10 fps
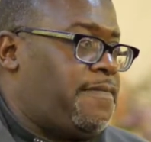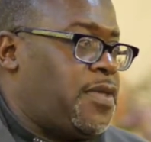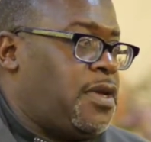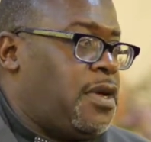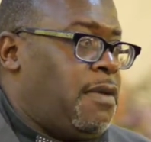
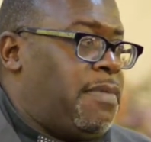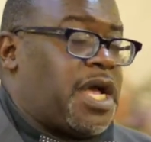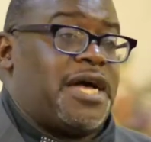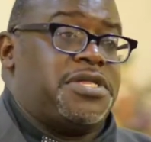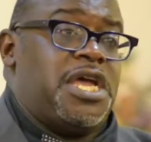Yep.
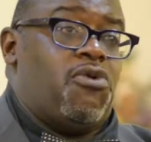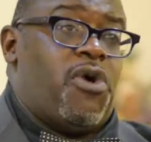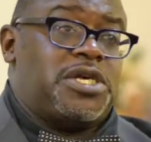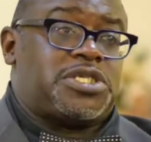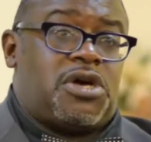Because then
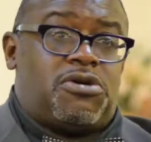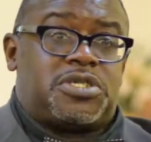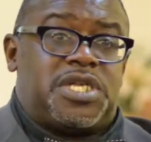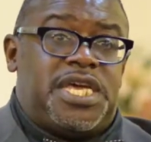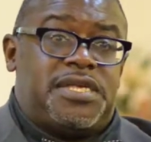once
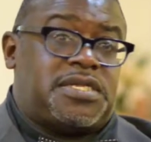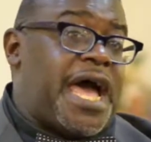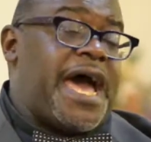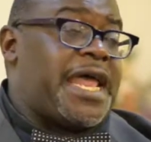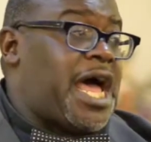those things
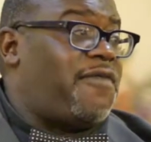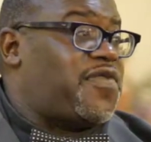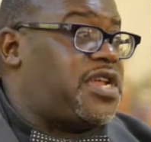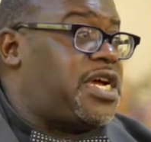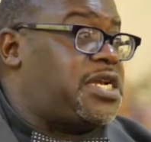died out
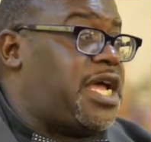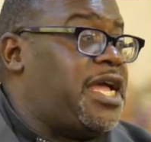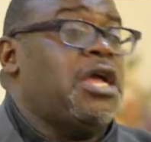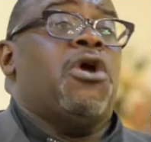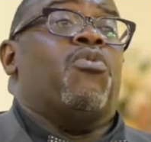for that day,